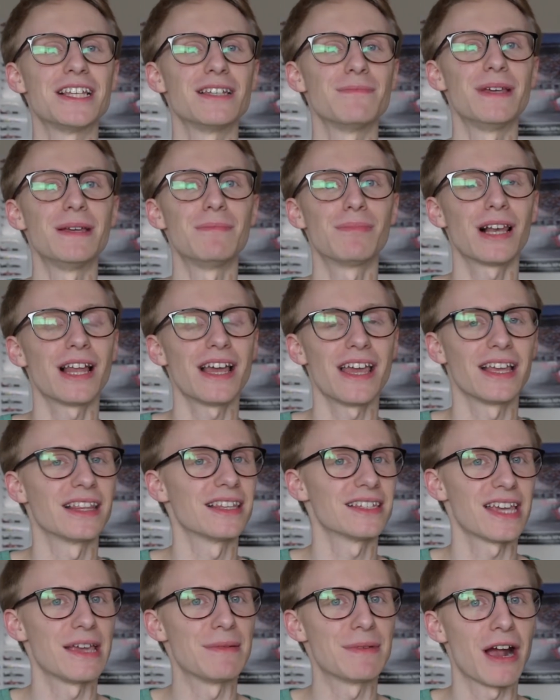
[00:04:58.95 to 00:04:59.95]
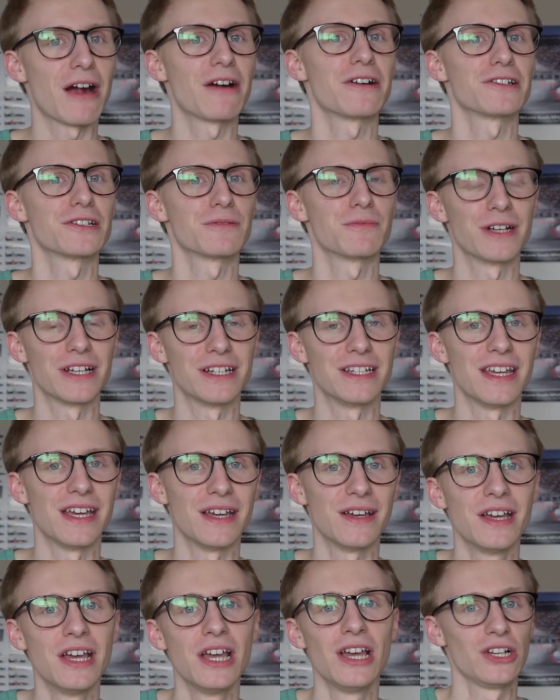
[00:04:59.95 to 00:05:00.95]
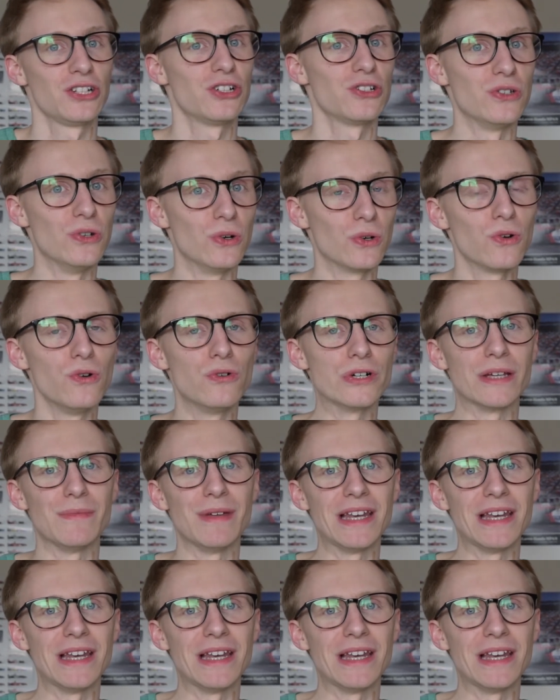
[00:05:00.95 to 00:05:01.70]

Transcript: to be playing the same character as a Brigadier, just not called him.